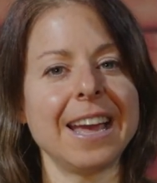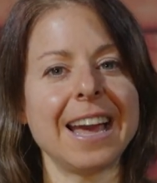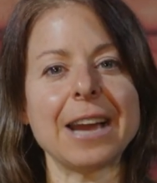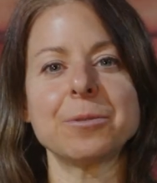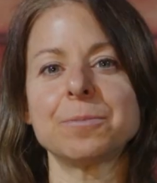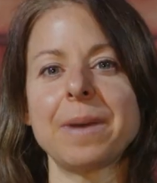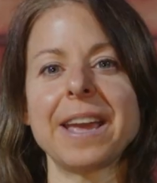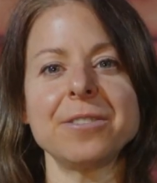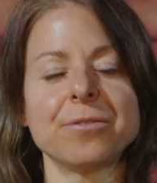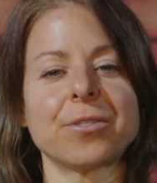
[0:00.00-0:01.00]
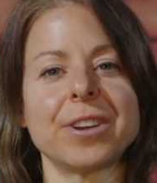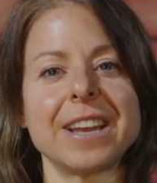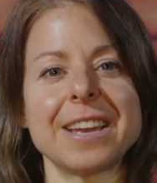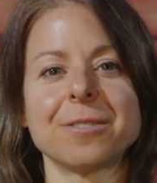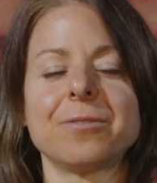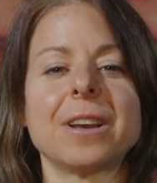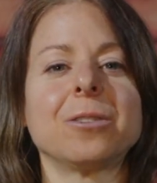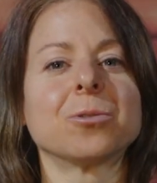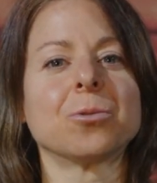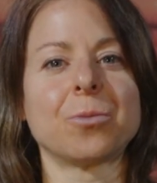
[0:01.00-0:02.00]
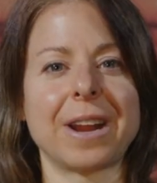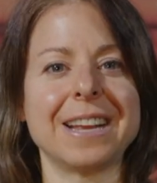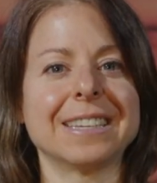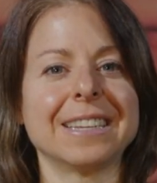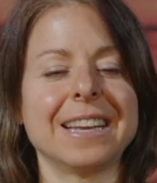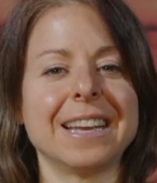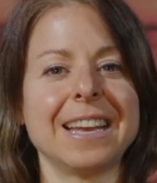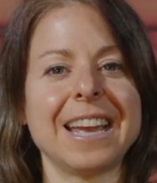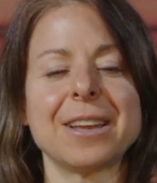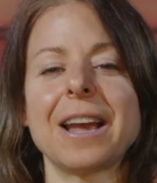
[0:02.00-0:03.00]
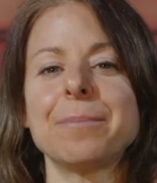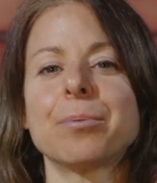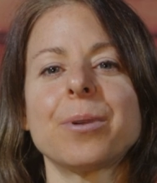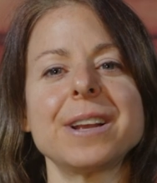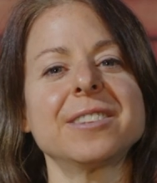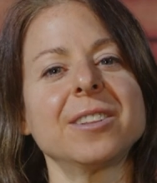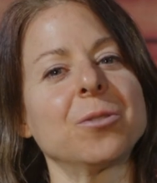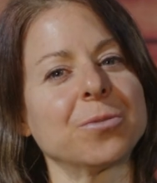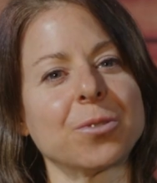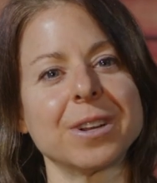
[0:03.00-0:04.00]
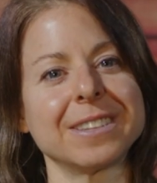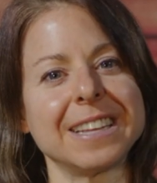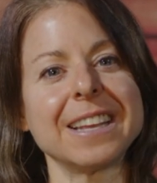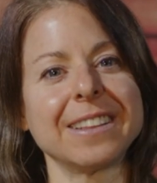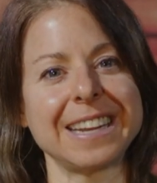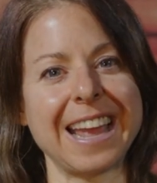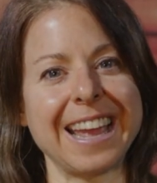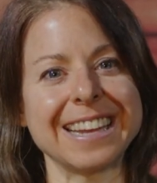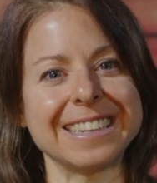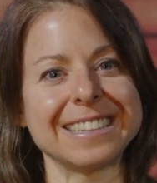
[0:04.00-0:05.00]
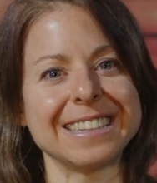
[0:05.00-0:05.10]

I was pain-free and felt great, and I praise the Lord for His healing hand.